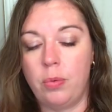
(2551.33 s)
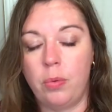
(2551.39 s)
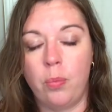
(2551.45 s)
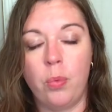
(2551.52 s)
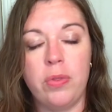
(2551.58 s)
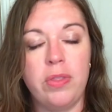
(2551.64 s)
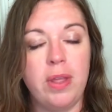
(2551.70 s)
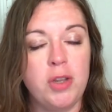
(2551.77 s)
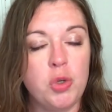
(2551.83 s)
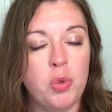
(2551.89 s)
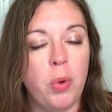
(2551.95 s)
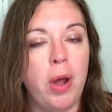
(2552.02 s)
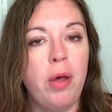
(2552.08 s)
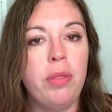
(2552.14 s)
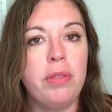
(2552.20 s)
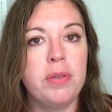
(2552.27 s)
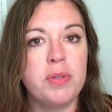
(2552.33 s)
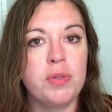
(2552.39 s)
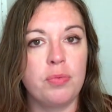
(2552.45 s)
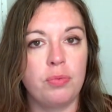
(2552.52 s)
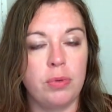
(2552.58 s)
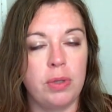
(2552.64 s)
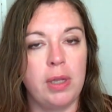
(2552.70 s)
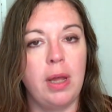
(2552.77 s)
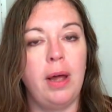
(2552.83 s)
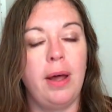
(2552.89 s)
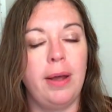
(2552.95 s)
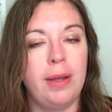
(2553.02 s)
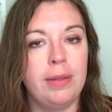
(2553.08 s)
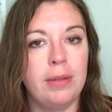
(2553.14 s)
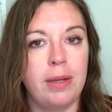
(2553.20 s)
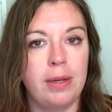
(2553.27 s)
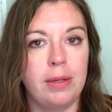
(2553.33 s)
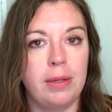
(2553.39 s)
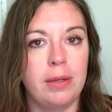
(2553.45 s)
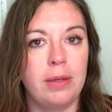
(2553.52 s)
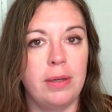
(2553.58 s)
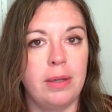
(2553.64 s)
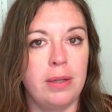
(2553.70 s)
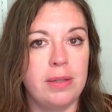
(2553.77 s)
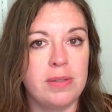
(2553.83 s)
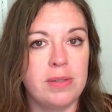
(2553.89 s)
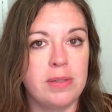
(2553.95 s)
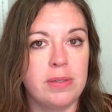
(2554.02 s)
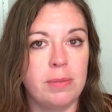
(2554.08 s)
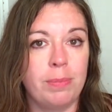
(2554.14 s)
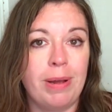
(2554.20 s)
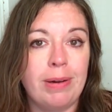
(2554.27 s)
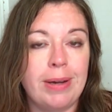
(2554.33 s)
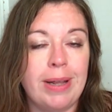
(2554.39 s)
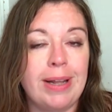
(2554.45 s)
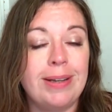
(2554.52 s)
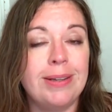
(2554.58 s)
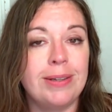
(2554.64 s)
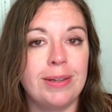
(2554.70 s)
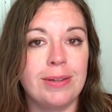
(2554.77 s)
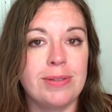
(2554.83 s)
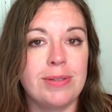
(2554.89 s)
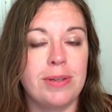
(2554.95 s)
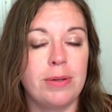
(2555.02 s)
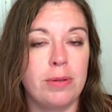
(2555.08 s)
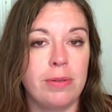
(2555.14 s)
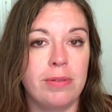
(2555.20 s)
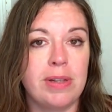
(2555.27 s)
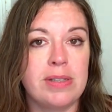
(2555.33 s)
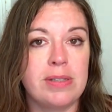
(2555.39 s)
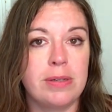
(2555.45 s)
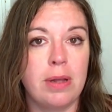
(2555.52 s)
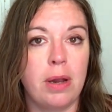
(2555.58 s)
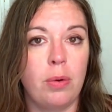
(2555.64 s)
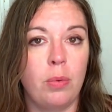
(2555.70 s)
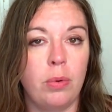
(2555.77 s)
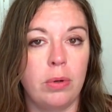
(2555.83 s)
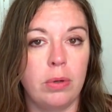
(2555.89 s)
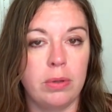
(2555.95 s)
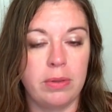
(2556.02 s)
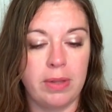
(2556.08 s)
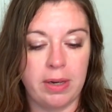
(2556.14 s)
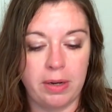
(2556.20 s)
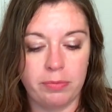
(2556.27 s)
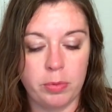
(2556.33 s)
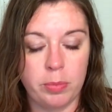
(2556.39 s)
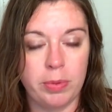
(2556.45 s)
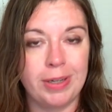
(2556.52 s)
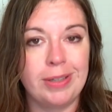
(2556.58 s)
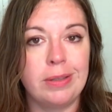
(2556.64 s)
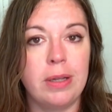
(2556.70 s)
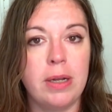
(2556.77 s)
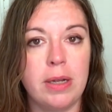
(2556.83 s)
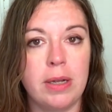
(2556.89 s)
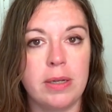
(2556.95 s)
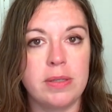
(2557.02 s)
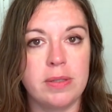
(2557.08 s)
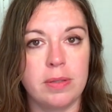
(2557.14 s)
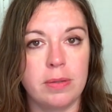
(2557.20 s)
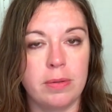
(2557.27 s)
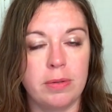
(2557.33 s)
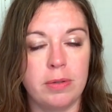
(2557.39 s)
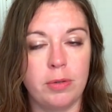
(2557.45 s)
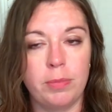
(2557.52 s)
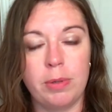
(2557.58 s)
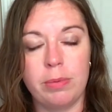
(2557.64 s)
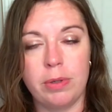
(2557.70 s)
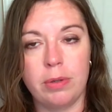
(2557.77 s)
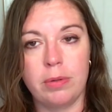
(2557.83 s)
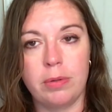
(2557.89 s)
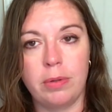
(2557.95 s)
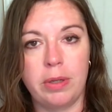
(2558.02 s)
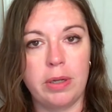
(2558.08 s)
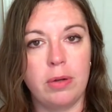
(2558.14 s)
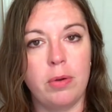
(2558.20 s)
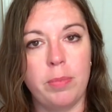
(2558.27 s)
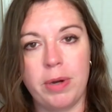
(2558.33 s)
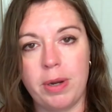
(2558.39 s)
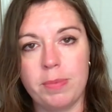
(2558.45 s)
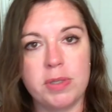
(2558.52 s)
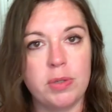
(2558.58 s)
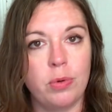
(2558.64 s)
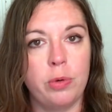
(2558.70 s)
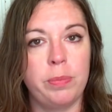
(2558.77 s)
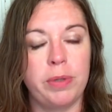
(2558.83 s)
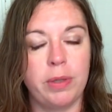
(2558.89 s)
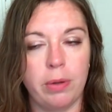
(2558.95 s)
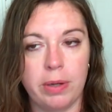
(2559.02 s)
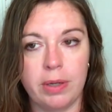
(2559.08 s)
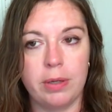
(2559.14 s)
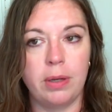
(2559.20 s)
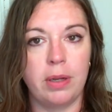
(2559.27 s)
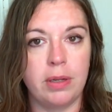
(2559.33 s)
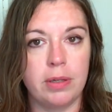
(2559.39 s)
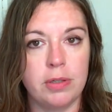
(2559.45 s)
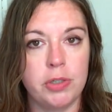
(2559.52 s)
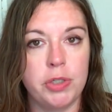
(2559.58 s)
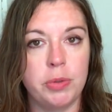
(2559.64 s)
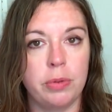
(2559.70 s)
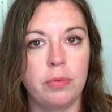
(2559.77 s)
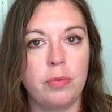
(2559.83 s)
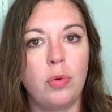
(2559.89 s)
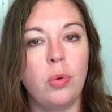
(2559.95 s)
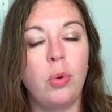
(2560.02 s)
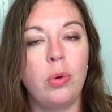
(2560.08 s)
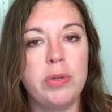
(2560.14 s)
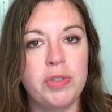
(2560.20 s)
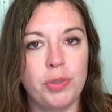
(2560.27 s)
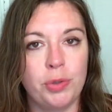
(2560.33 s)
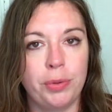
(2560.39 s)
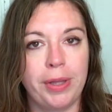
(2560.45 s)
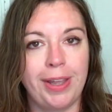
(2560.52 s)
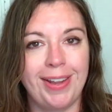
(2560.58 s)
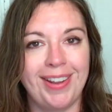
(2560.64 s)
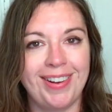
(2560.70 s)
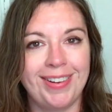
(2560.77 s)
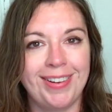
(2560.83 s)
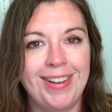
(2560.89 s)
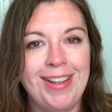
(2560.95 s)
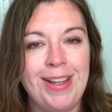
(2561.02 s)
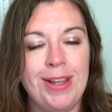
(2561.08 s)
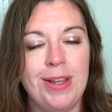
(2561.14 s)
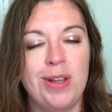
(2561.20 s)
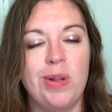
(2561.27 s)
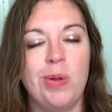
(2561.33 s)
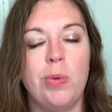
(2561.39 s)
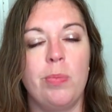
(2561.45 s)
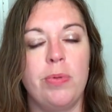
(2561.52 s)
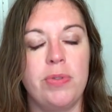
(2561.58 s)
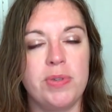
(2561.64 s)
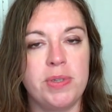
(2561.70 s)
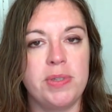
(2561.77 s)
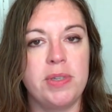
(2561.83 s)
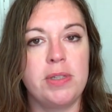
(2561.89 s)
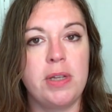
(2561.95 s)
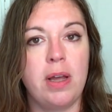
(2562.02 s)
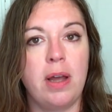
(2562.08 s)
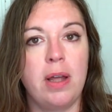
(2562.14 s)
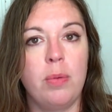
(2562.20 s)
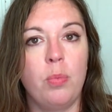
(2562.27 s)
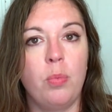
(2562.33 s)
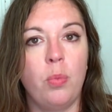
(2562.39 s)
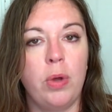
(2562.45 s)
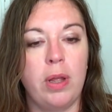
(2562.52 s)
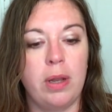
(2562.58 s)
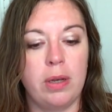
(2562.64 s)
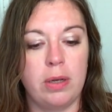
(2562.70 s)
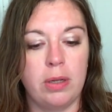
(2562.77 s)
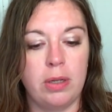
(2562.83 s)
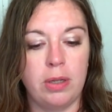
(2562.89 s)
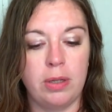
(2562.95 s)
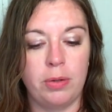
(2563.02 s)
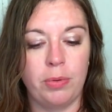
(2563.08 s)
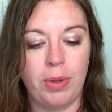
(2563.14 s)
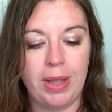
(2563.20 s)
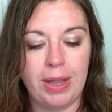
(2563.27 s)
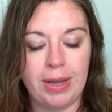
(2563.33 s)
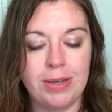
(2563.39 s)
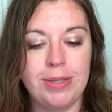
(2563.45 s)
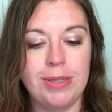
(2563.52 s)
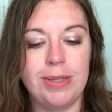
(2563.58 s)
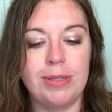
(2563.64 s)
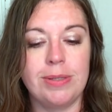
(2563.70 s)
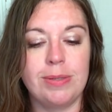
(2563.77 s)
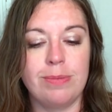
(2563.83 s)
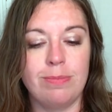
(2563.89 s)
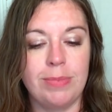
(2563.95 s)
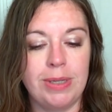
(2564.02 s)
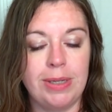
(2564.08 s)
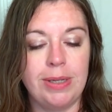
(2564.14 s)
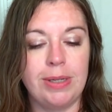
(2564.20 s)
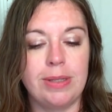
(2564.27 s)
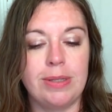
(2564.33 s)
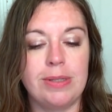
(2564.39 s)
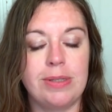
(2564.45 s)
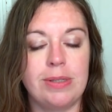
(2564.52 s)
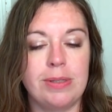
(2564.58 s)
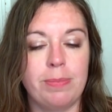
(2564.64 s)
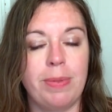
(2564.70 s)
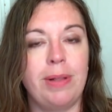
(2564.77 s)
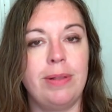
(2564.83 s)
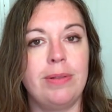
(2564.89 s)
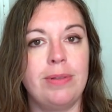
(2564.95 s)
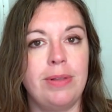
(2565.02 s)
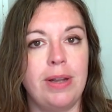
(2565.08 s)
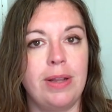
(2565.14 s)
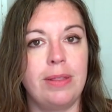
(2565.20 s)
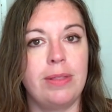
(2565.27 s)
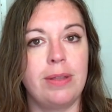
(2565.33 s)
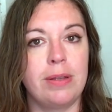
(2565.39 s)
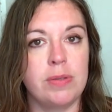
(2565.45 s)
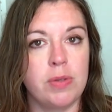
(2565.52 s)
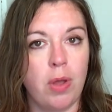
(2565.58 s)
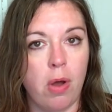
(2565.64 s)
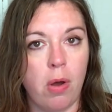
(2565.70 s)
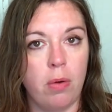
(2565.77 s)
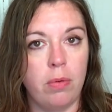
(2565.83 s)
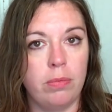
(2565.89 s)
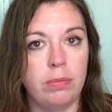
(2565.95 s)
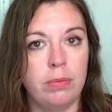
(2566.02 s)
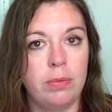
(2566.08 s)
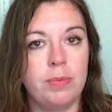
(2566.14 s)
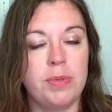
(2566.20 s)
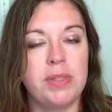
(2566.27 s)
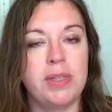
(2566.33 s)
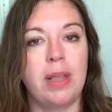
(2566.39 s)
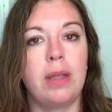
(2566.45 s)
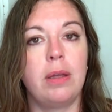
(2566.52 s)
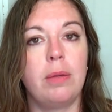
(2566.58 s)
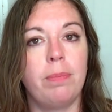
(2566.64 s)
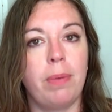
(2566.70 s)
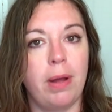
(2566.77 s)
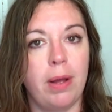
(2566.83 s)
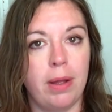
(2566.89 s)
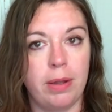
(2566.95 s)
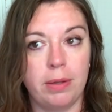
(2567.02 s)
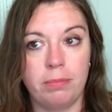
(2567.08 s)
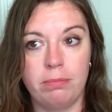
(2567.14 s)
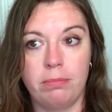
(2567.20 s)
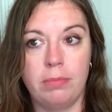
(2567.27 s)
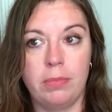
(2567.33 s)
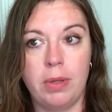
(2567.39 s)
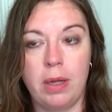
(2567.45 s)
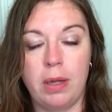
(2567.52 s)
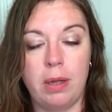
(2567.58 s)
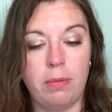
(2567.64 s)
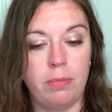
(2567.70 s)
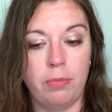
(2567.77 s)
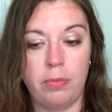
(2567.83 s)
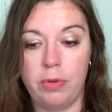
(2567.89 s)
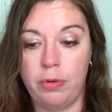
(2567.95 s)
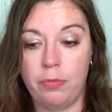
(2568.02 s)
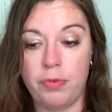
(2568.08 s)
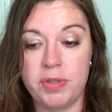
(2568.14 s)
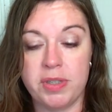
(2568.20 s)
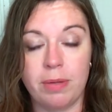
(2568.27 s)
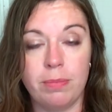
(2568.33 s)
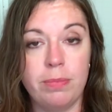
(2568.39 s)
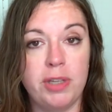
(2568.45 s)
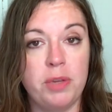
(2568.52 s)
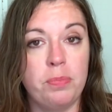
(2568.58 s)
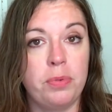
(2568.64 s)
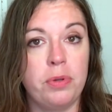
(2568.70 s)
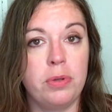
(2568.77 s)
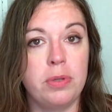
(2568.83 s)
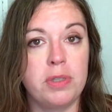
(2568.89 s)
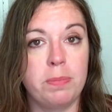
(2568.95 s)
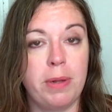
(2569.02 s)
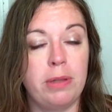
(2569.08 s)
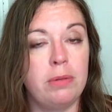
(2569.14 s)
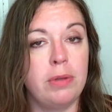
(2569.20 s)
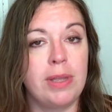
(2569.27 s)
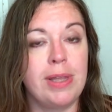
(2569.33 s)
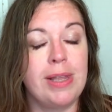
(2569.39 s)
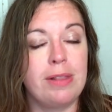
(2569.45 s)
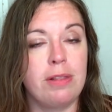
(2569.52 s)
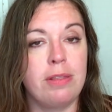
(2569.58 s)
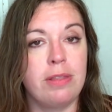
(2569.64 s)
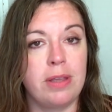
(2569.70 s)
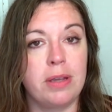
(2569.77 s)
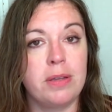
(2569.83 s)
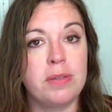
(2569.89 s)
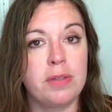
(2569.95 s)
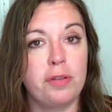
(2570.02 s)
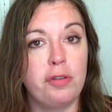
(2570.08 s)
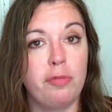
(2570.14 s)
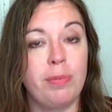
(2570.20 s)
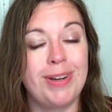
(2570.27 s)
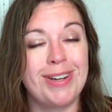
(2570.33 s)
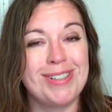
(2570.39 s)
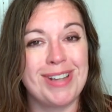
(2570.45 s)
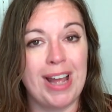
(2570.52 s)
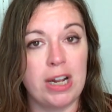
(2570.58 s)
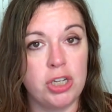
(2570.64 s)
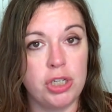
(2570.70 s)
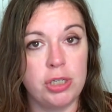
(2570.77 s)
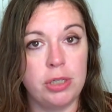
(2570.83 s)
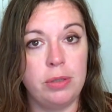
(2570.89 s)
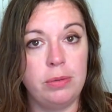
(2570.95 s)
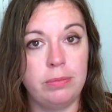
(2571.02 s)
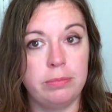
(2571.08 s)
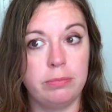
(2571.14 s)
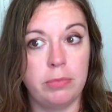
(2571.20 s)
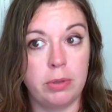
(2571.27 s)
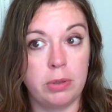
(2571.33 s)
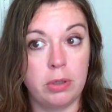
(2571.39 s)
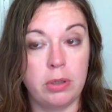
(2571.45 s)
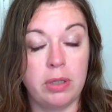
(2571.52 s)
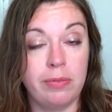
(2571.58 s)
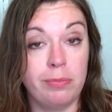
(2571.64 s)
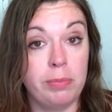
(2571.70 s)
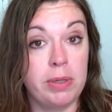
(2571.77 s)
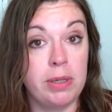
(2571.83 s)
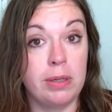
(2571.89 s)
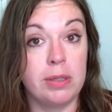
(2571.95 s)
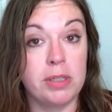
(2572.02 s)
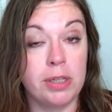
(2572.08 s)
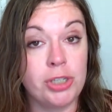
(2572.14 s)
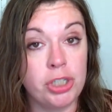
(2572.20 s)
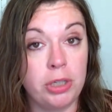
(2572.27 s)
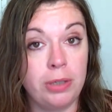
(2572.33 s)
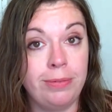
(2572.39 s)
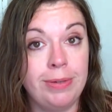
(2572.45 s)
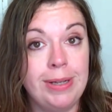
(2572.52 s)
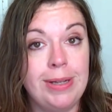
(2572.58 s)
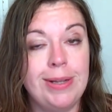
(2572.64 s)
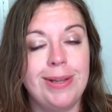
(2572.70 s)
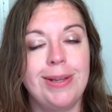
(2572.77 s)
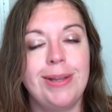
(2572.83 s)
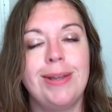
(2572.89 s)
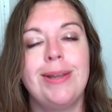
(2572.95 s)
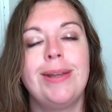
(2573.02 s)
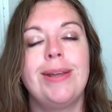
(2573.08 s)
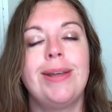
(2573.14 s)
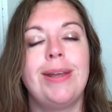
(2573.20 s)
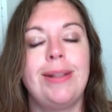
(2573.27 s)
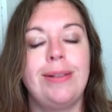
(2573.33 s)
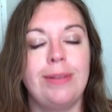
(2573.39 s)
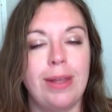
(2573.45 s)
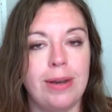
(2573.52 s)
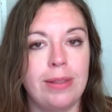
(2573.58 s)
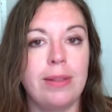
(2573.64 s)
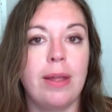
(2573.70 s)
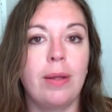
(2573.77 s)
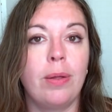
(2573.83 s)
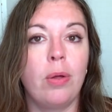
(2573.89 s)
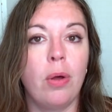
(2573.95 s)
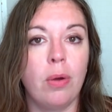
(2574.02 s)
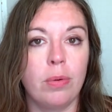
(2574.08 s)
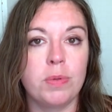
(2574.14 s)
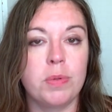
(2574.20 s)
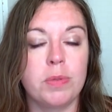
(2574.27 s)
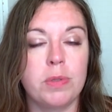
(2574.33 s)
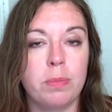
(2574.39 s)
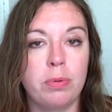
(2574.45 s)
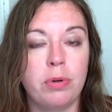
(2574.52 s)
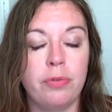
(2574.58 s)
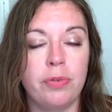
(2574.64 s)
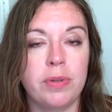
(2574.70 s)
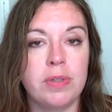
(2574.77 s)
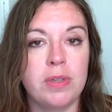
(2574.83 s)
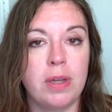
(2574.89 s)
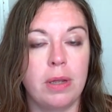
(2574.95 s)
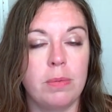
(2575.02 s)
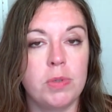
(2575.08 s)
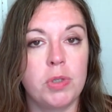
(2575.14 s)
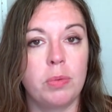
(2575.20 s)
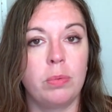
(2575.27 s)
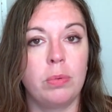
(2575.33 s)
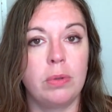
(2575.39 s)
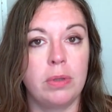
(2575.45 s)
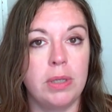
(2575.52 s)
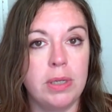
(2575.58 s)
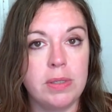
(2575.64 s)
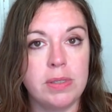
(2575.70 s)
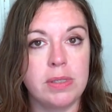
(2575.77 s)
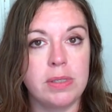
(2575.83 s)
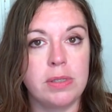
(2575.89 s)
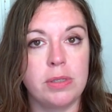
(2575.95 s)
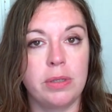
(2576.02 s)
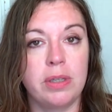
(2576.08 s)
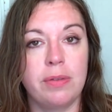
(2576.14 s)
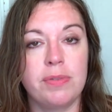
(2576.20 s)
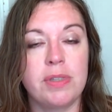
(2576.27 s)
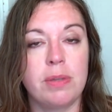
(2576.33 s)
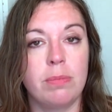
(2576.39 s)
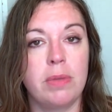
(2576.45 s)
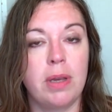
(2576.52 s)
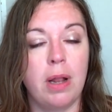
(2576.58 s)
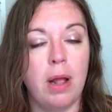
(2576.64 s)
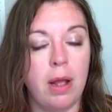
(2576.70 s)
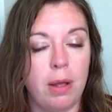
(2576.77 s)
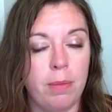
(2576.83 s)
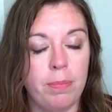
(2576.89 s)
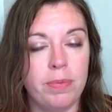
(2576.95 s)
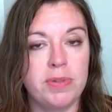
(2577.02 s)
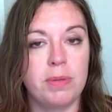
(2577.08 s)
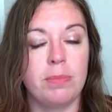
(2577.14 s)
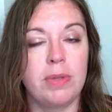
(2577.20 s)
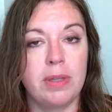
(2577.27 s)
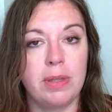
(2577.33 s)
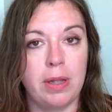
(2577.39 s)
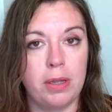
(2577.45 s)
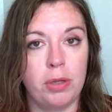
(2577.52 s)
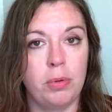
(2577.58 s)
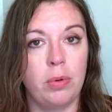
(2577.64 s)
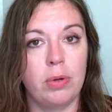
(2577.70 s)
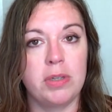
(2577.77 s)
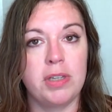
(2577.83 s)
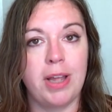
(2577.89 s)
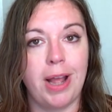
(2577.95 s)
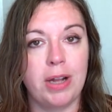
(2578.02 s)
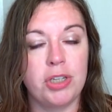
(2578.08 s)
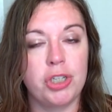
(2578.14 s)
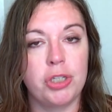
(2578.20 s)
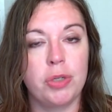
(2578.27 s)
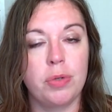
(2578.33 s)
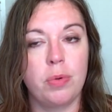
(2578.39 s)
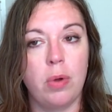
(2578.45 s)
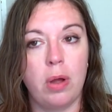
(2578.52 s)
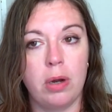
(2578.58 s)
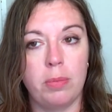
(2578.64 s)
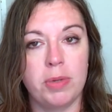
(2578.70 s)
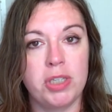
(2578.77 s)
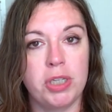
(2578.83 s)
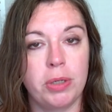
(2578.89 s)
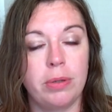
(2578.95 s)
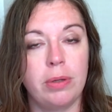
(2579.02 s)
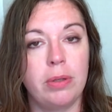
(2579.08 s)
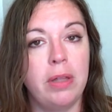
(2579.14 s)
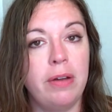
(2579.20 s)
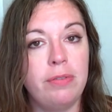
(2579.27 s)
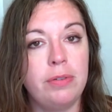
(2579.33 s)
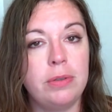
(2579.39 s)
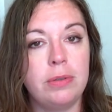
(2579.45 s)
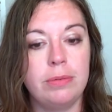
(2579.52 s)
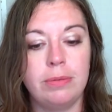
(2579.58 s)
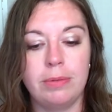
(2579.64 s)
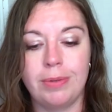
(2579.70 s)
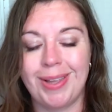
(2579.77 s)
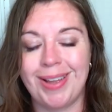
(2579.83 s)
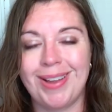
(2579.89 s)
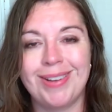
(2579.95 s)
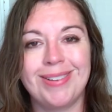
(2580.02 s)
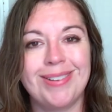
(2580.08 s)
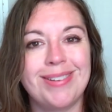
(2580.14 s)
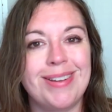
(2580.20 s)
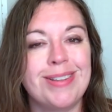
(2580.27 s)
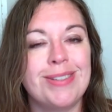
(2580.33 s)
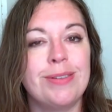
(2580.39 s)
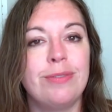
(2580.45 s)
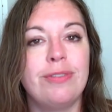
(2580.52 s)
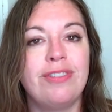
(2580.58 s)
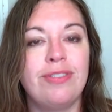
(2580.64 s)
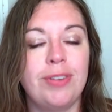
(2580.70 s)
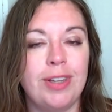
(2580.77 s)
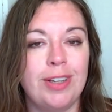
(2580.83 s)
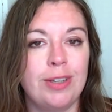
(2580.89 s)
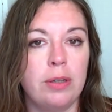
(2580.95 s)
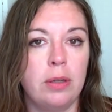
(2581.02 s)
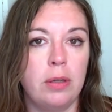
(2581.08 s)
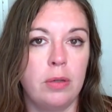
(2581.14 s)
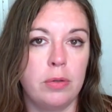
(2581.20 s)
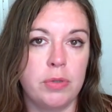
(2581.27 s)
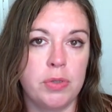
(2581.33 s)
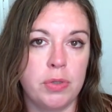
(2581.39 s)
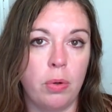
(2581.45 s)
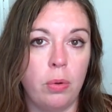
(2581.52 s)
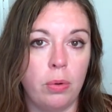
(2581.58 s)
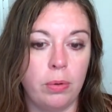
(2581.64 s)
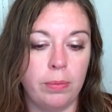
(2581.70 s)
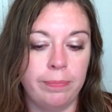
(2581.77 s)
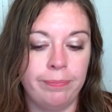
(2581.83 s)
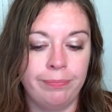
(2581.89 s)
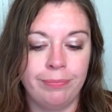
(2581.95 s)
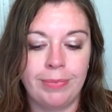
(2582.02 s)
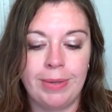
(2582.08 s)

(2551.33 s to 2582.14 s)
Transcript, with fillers: When the twelfth is really highlighted, it's about endings. I know that that's not a word that everybody likes, and you know, maybe you're like, oh, but I'm a Scorpio, I can, I can do it. Of course you can. But this is a time when, you know, endings means it's about letting things go, saying goodbye. Um, you know, for some people, it's about looking at the things that you've been attached to. It could even be an addiction, and letting that go. So it's a perfect time to release, to give something up, something that you are attached to on a material level that doesn't feed your soul.